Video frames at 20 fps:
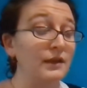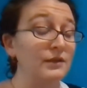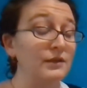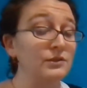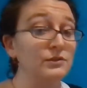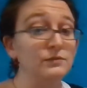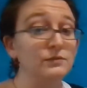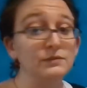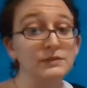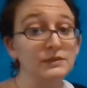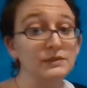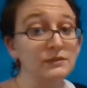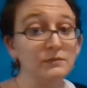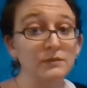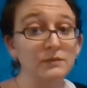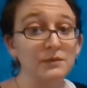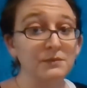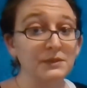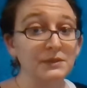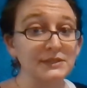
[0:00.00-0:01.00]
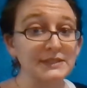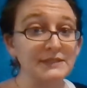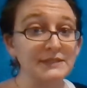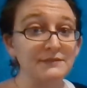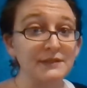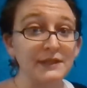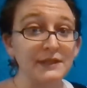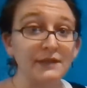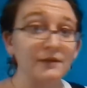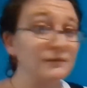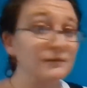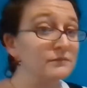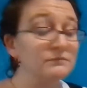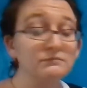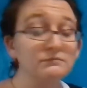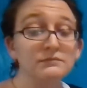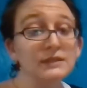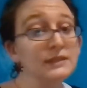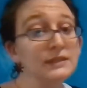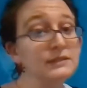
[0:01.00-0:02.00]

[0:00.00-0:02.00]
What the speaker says: you still want to watch the video,